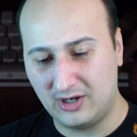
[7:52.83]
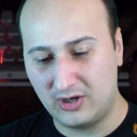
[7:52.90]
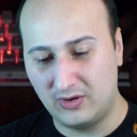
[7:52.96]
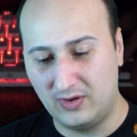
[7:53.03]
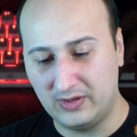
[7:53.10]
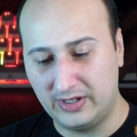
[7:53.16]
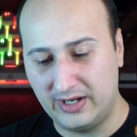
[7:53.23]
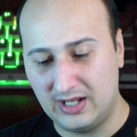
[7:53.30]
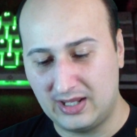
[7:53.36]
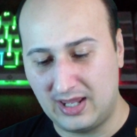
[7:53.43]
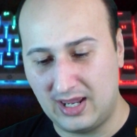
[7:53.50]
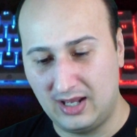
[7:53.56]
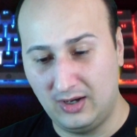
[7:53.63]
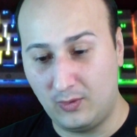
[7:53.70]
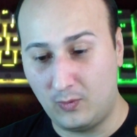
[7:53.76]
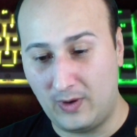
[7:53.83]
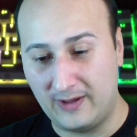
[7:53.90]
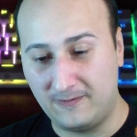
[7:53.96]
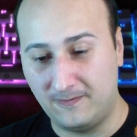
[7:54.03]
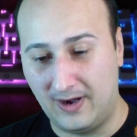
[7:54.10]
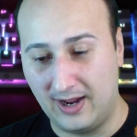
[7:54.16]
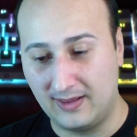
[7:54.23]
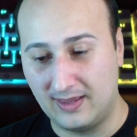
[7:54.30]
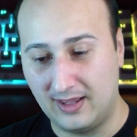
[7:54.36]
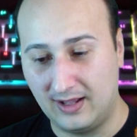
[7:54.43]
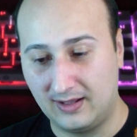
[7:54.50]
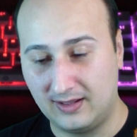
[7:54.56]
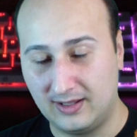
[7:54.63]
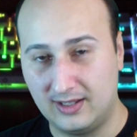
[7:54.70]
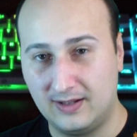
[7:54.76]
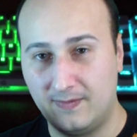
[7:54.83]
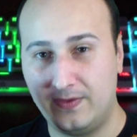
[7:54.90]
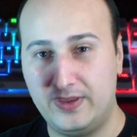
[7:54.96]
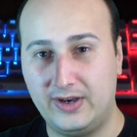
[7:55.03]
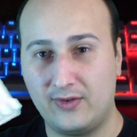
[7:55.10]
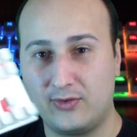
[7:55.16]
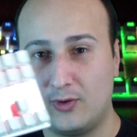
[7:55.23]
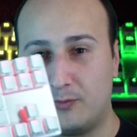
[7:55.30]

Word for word: currently they look quite fine, and there is